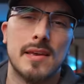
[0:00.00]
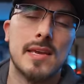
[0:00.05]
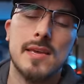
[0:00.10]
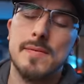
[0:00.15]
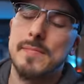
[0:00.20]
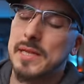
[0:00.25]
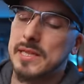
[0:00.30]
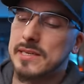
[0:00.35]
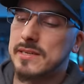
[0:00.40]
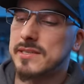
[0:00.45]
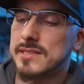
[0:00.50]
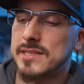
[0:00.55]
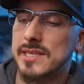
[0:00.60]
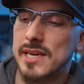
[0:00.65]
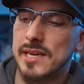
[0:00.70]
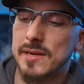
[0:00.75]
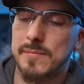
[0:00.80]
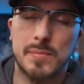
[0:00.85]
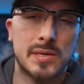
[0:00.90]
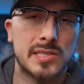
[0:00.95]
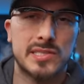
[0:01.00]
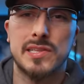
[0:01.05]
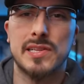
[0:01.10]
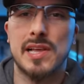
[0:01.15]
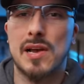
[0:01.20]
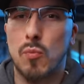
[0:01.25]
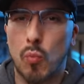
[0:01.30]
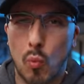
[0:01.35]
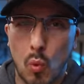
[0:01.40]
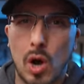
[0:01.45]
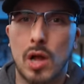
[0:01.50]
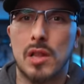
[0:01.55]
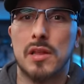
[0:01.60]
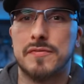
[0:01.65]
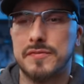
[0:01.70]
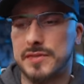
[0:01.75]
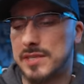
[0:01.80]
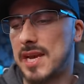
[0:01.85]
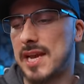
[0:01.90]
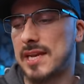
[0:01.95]
email contained basically a wall
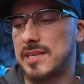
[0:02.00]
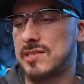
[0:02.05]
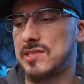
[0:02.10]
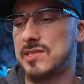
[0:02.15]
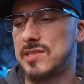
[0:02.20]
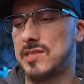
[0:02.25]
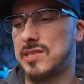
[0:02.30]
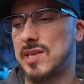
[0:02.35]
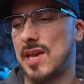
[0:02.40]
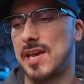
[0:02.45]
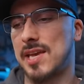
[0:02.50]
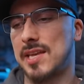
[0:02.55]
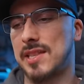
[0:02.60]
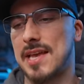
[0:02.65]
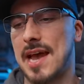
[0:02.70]
of text saying